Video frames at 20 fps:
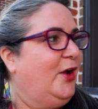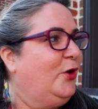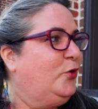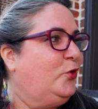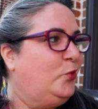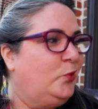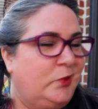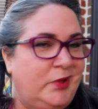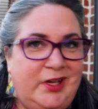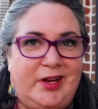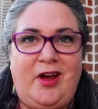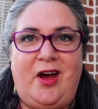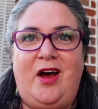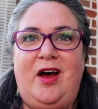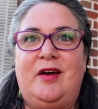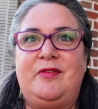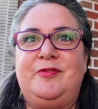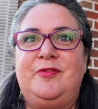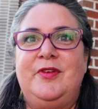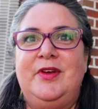Cooling
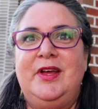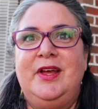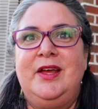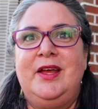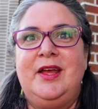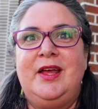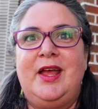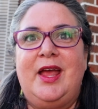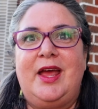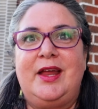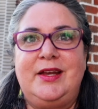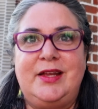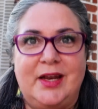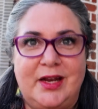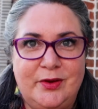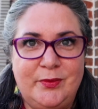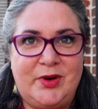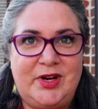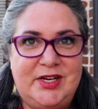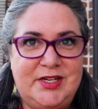off, and
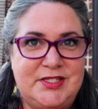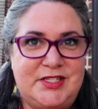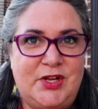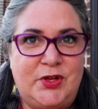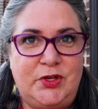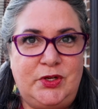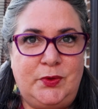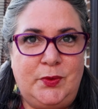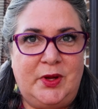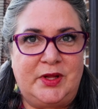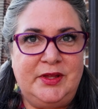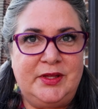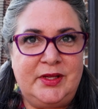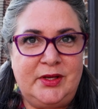getting ready to tell you a